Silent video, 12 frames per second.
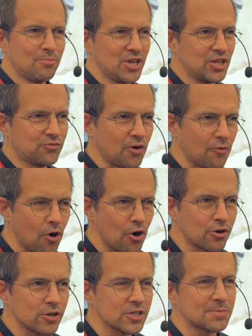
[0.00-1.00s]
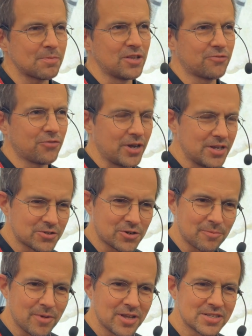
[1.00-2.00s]
be it for vocals, be it for
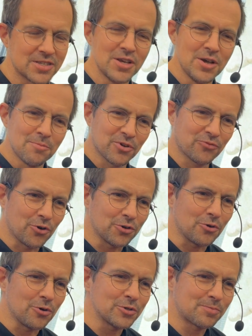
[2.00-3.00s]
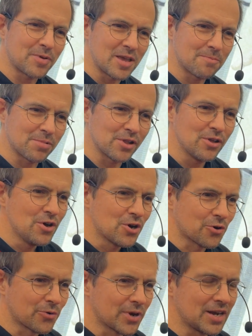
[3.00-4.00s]
instruments, but for those people
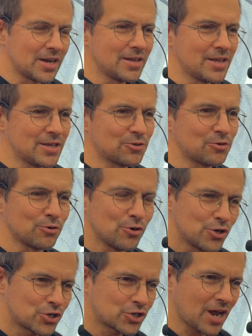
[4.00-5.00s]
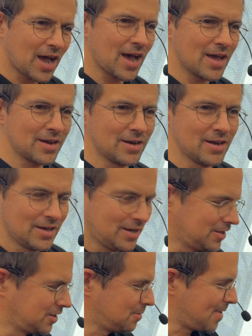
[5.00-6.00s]
who really need to shine
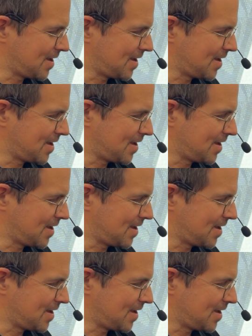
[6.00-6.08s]
in the